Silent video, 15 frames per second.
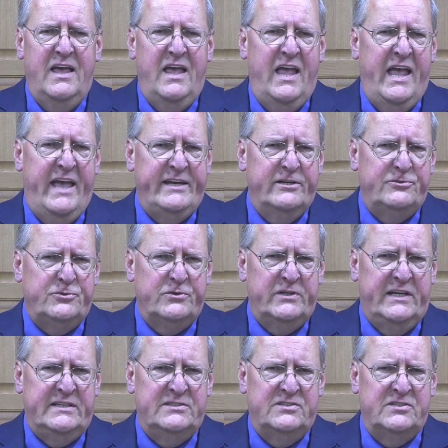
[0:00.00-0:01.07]
and a
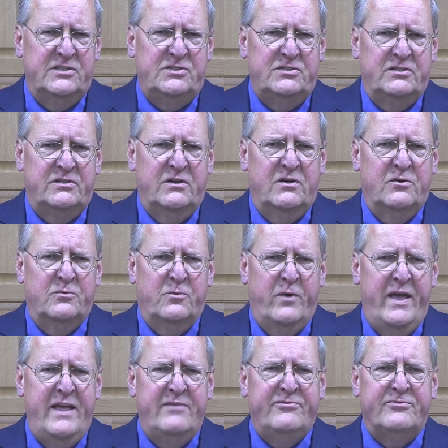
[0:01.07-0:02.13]
transition
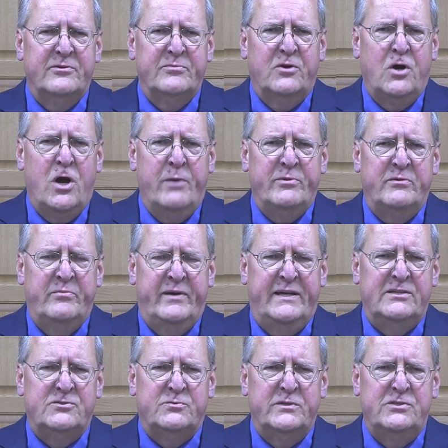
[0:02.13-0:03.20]
away from
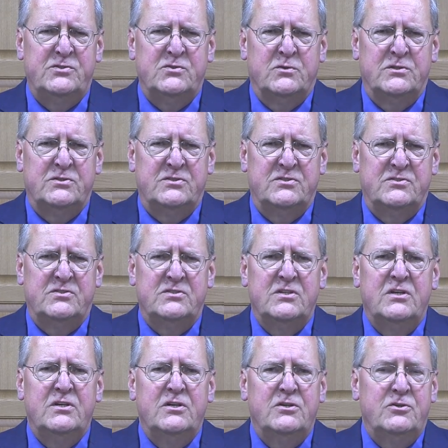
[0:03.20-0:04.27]
carbon-based resources
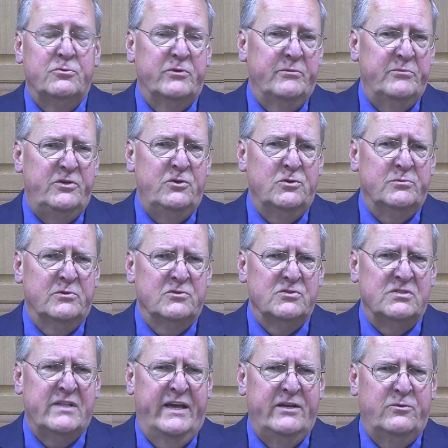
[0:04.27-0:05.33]
to
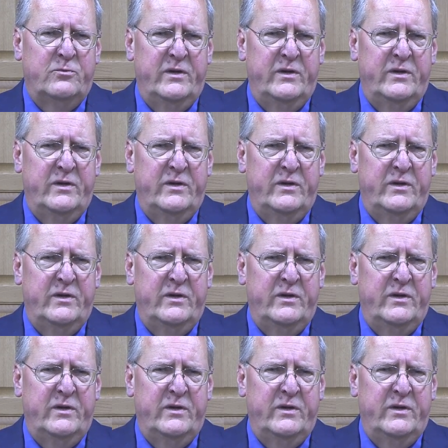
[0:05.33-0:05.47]
renewables like